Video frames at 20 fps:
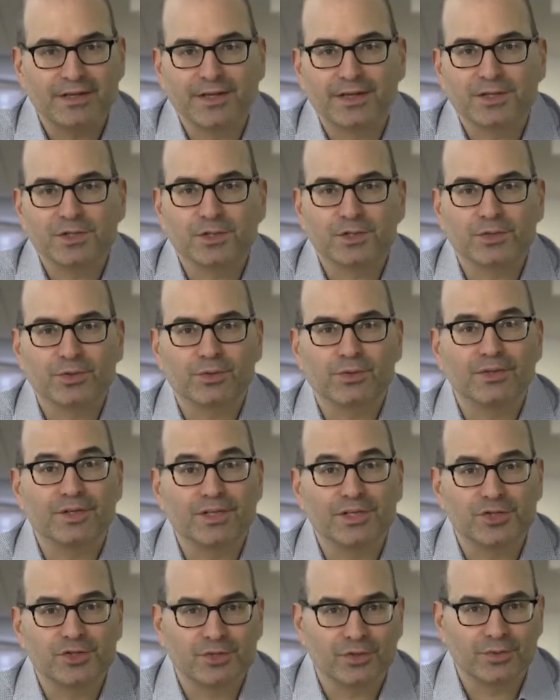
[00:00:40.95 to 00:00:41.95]
That is
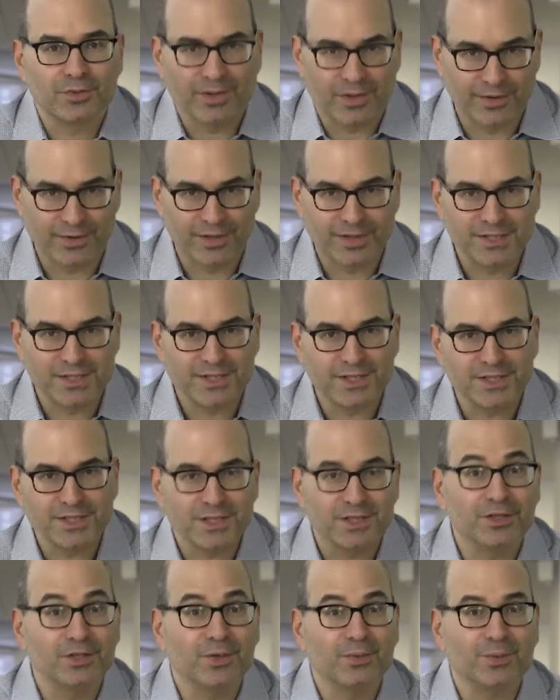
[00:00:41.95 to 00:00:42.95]
certainly true in earnings
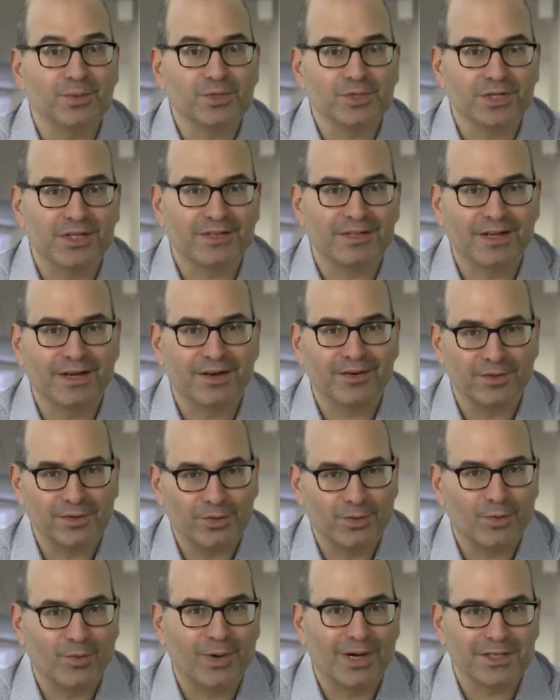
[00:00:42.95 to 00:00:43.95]
season. You will sit there and
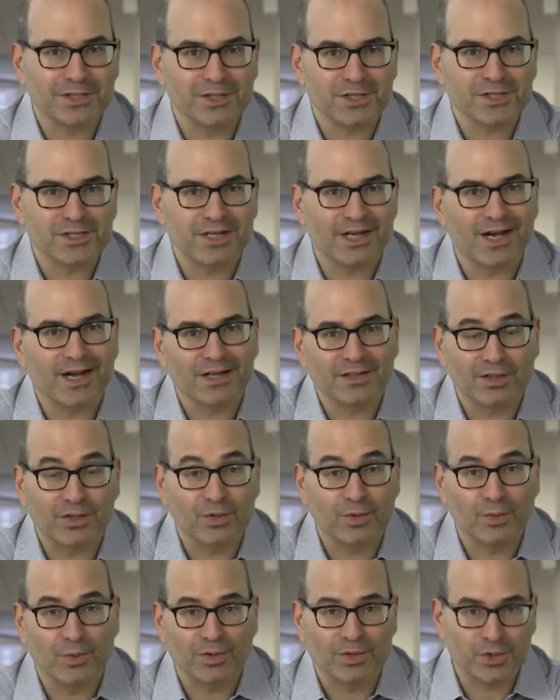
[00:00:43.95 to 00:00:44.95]
you will watch a stock that
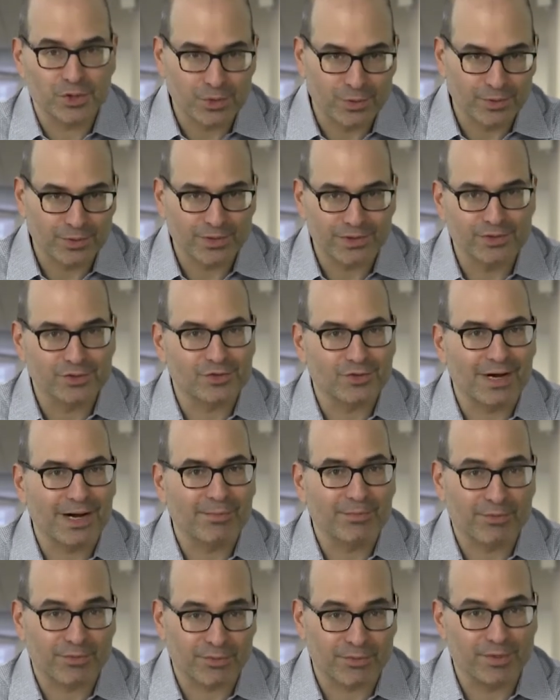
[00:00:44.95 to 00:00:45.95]
you want to short
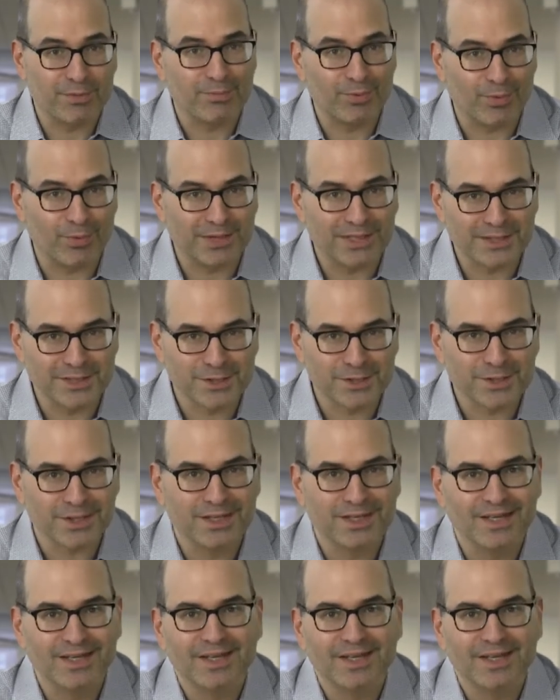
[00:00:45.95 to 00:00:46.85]
drop three points,